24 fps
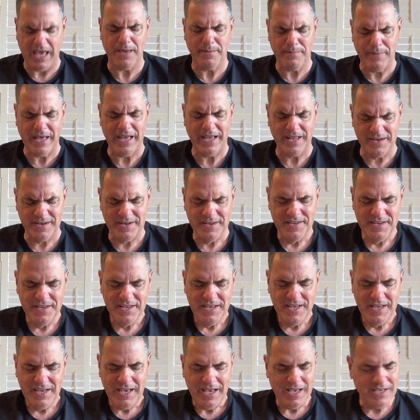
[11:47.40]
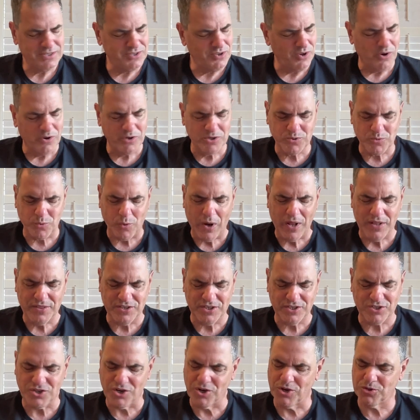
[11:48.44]
Amen. As long as we're on
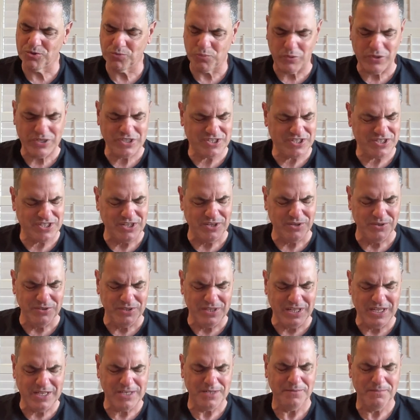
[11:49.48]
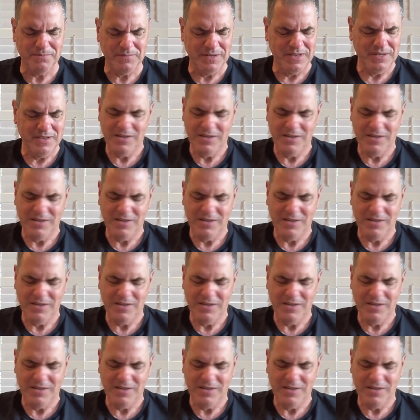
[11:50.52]
this earth, we still need them.